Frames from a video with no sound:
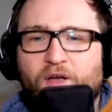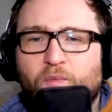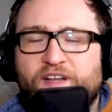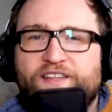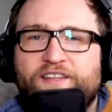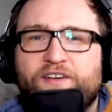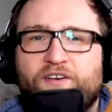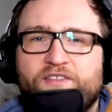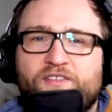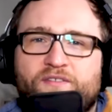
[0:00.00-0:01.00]
where did you
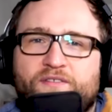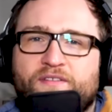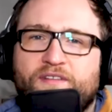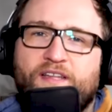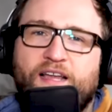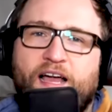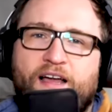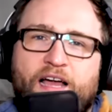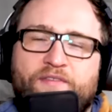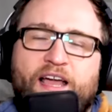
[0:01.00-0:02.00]
also
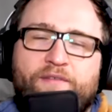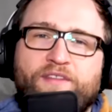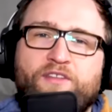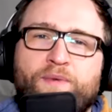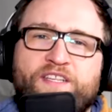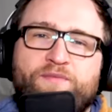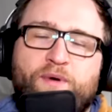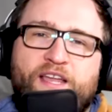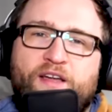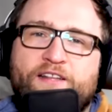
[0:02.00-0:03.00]
are there other topics
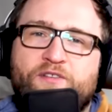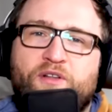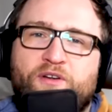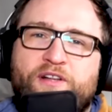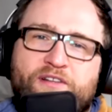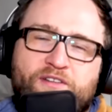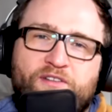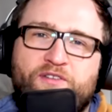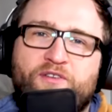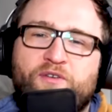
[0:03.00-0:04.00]
where you had to learn
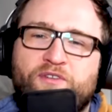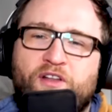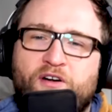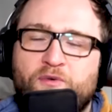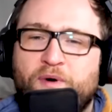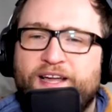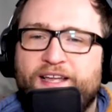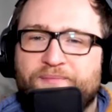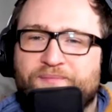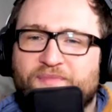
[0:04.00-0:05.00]
to go the long
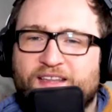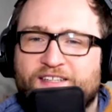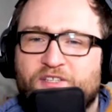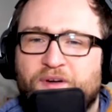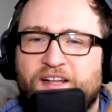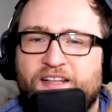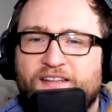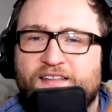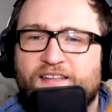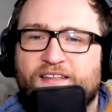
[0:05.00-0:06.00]
way as
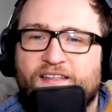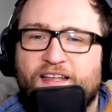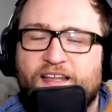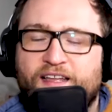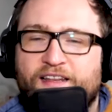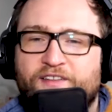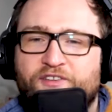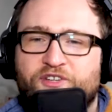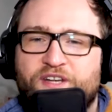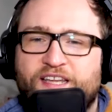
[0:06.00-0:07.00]
well in your
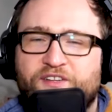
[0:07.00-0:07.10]
journey into